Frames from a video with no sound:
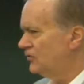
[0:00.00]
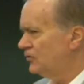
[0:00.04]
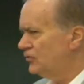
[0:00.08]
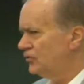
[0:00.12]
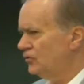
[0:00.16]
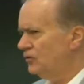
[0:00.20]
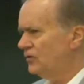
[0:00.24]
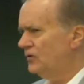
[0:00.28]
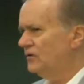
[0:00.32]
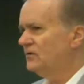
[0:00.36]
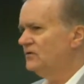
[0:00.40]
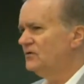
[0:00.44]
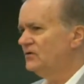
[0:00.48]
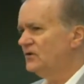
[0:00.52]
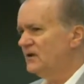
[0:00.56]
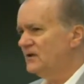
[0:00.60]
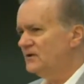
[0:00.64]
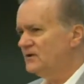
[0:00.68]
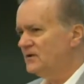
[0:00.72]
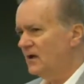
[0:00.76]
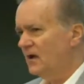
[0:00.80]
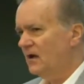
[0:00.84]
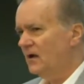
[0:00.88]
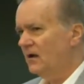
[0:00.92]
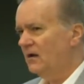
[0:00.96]
Should she
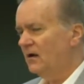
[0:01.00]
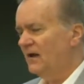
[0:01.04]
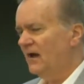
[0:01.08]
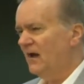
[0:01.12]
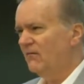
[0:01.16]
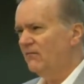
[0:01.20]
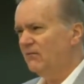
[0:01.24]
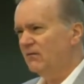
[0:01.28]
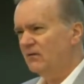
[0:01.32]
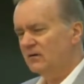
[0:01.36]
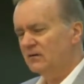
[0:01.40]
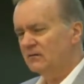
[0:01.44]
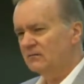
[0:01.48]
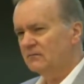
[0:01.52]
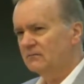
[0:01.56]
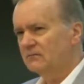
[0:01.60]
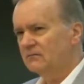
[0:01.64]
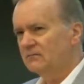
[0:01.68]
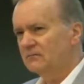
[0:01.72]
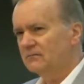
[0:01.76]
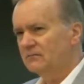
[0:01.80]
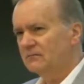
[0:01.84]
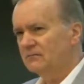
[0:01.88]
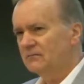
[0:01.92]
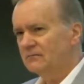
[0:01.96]
tell
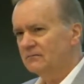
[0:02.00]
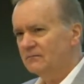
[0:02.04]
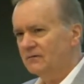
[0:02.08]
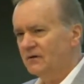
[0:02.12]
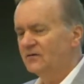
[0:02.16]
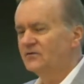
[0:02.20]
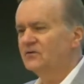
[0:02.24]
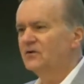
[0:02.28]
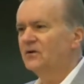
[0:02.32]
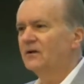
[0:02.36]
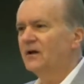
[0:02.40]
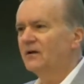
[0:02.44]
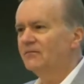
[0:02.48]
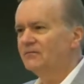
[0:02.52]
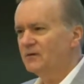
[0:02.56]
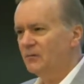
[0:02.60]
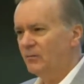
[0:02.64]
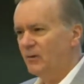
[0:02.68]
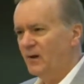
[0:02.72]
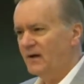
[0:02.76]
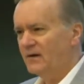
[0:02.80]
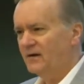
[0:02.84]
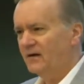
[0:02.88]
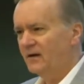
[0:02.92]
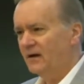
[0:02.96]
Evelyn that she left the
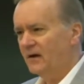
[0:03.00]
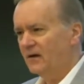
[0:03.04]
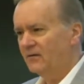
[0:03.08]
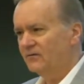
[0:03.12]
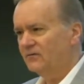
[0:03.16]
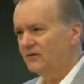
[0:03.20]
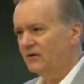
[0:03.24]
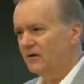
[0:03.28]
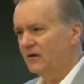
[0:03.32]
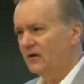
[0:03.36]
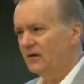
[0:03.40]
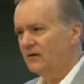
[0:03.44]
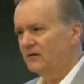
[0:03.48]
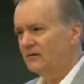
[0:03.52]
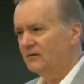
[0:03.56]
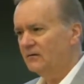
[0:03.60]
painting outside?